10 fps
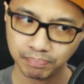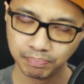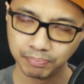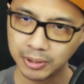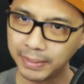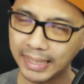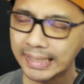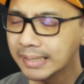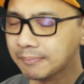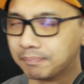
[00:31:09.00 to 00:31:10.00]

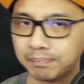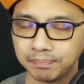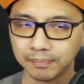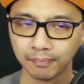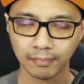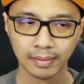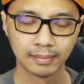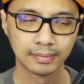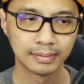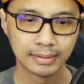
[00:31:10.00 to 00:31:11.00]
spaghetti.
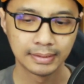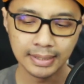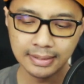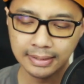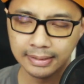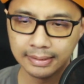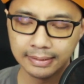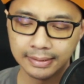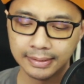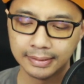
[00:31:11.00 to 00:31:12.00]
That's
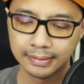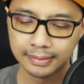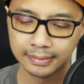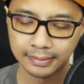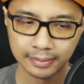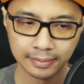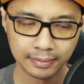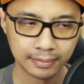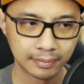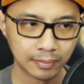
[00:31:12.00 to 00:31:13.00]
the
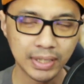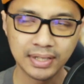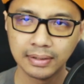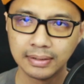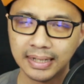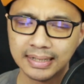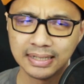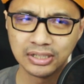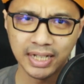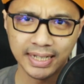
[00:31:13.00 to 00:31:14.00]

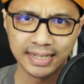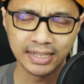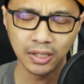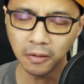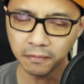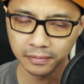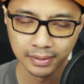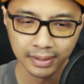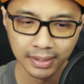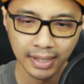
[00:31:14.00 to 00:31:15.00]
westernization I can think of.
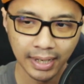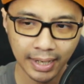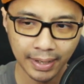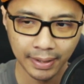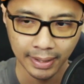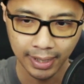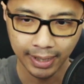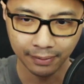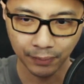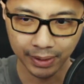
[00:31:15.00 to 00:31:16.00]

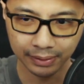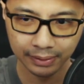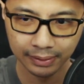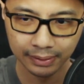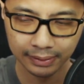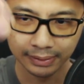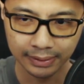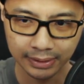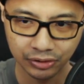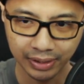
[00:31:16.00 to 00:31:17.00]
And when
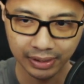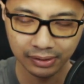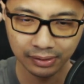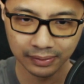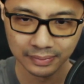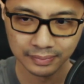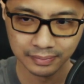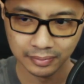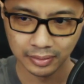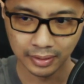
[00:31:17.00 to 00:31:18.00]
the strainer
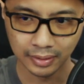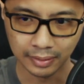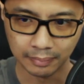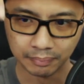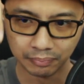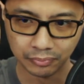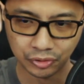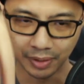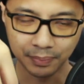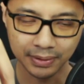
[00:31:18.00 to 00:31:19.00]
um,
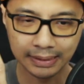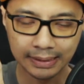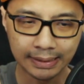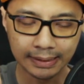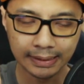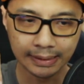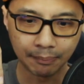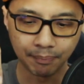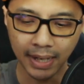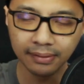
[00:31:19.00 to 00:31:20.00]
drips the
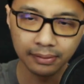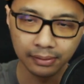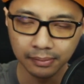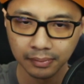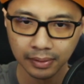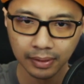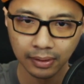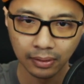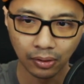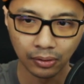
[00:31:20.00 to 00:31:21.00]
batter
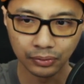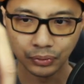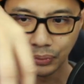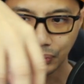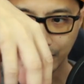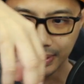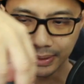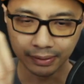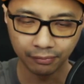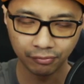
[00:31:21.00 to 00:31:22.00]
onto
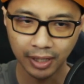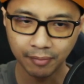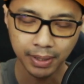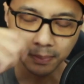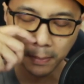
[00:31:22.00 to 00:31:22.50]
the frying pan,